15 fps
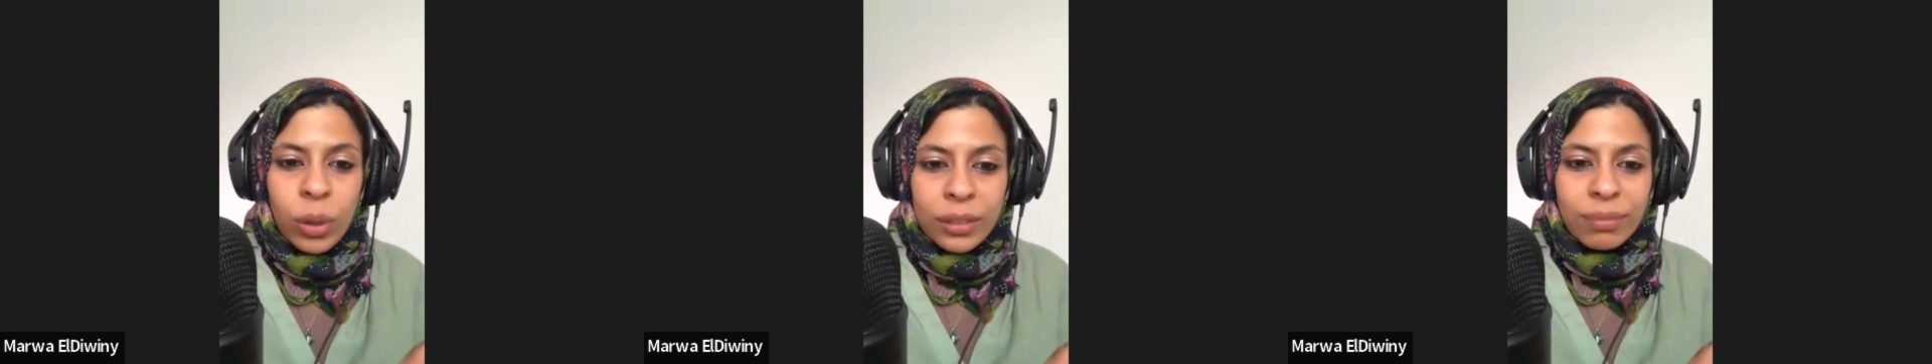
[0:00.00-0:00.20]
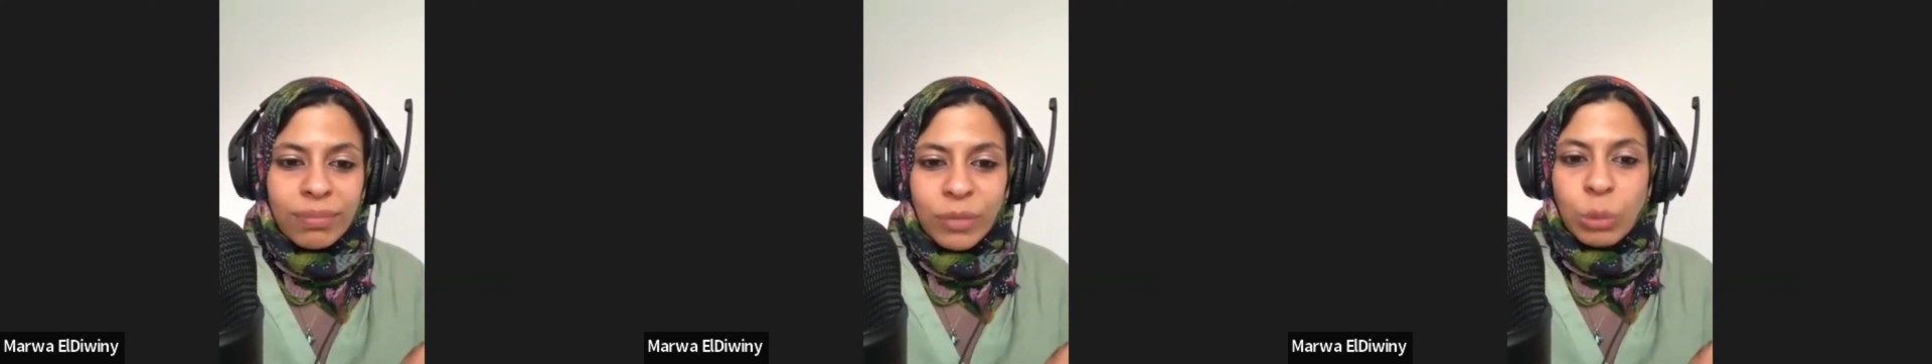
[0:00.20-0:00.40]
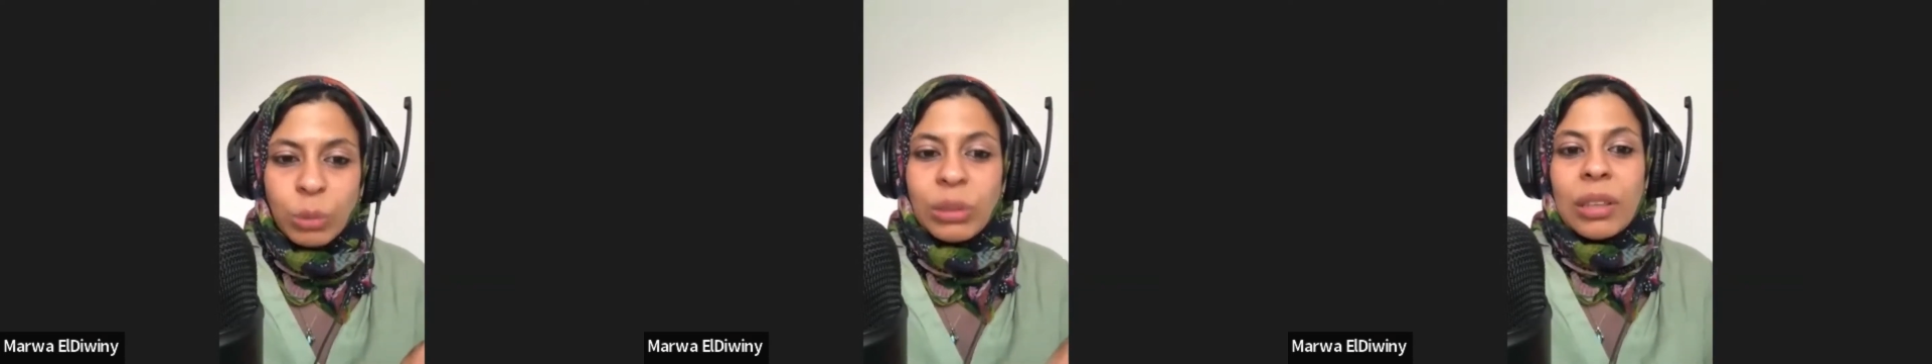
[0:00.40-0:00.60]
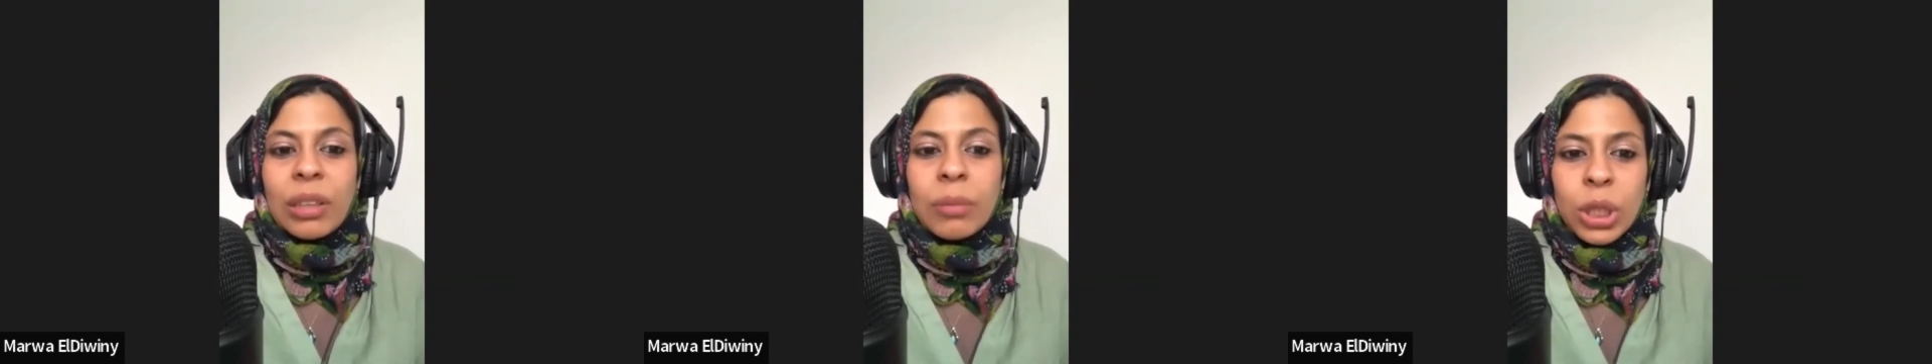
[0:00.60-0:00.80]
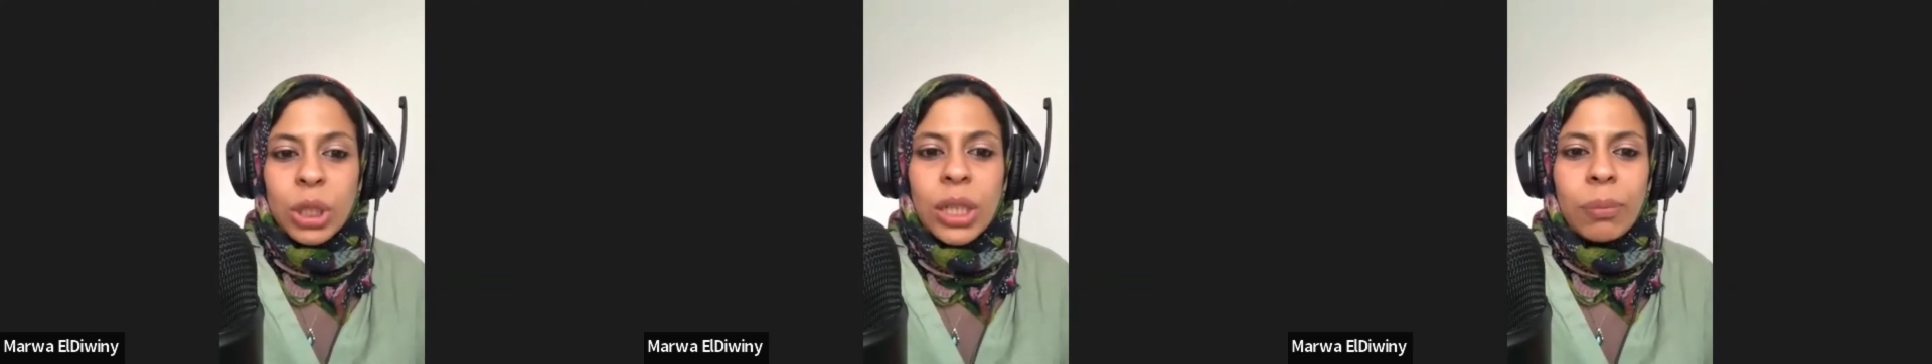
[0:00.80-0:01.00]
one, maybe
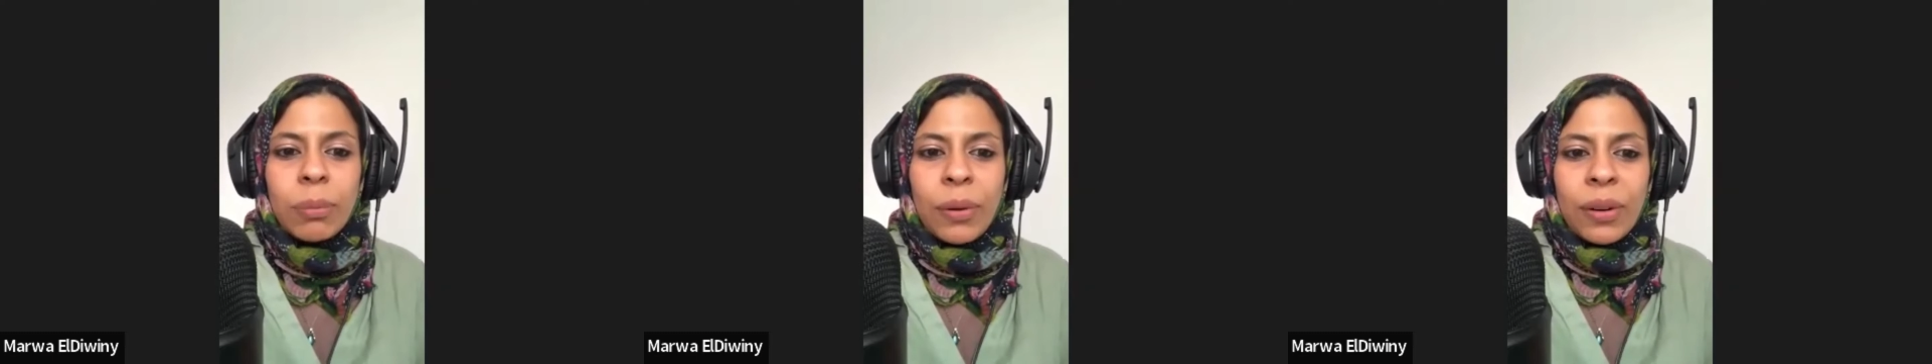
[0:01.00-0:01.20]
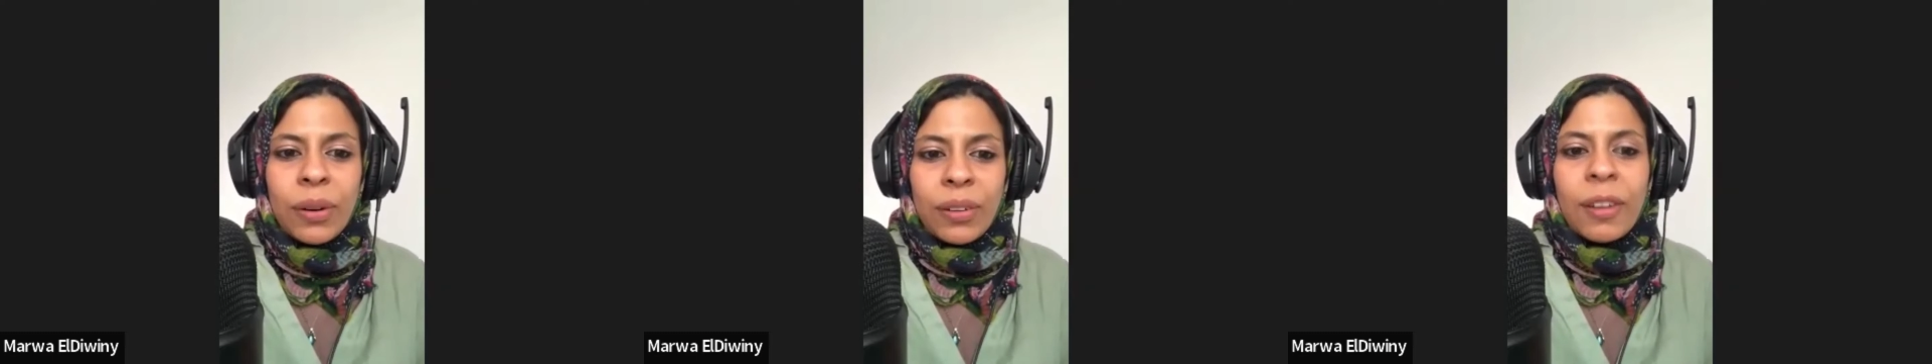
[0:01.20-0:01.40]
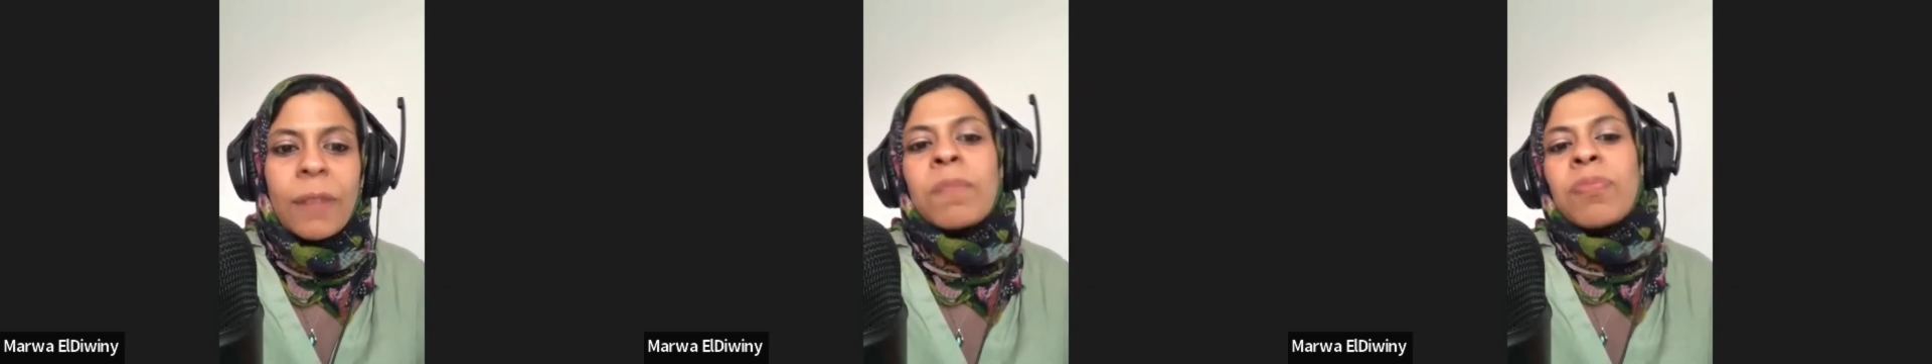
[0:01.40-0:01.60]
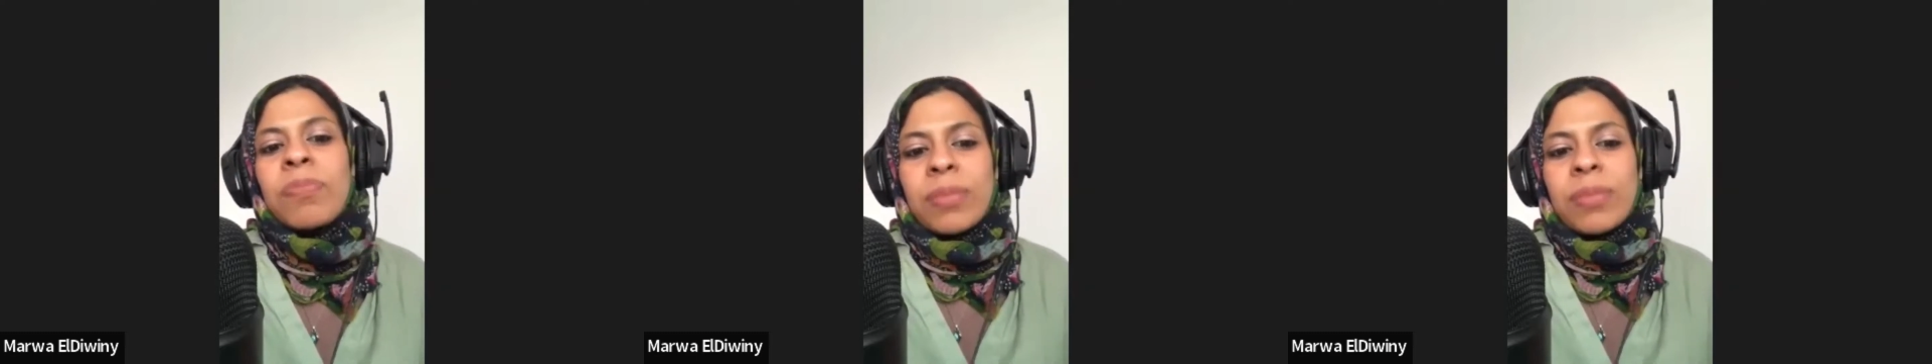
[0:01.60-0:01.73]
the material part,